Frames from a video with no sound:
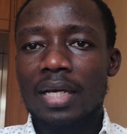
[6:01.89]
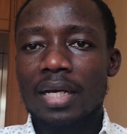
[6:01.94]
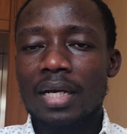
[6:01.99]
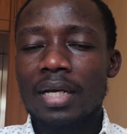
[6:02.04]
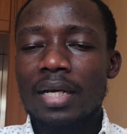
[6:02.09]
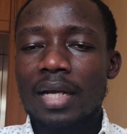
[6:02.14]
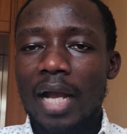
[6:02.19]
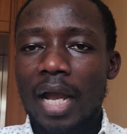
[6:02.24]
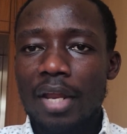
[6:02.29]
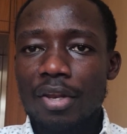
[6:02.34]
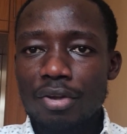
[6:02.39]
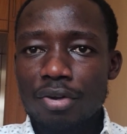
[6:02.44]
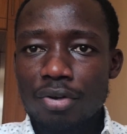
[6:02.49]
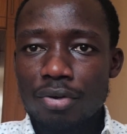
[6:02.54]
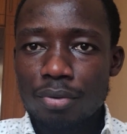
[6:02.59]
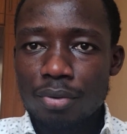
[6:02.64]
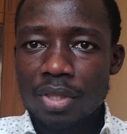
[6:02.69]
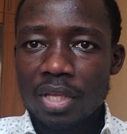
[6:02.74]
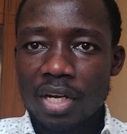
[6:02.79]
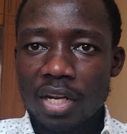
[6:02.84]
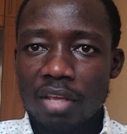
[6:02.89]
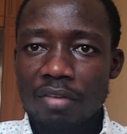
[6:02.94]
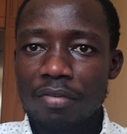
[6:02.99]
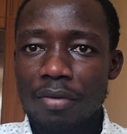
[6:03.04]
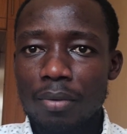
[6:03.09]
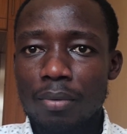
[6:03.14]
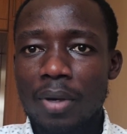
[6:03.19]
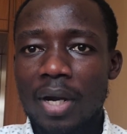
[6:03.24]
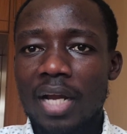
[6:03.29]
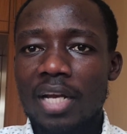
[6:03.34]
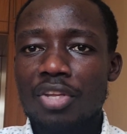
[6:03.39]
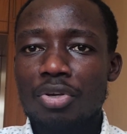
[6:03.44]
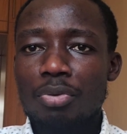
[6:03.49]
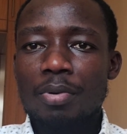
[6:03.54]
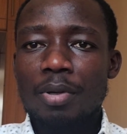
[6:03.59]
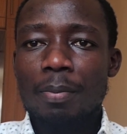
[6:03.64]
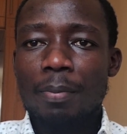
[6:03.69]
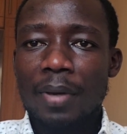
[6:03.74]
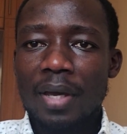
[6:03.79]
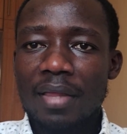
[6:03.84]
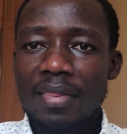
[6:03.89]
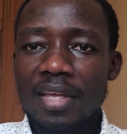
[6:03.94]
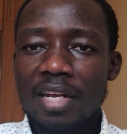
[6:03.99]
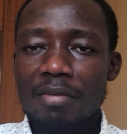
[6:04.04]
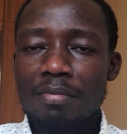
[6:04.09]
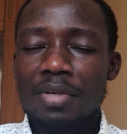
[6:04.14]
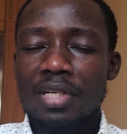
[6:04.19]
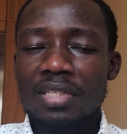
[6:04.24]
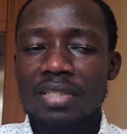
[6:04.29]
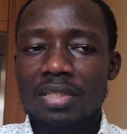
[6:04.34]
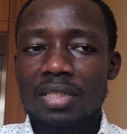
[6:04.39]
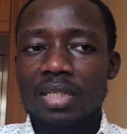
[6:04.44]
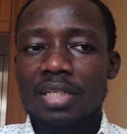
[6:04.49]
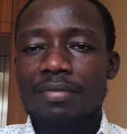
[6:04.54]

Can you do the review? Can you prepare the administrative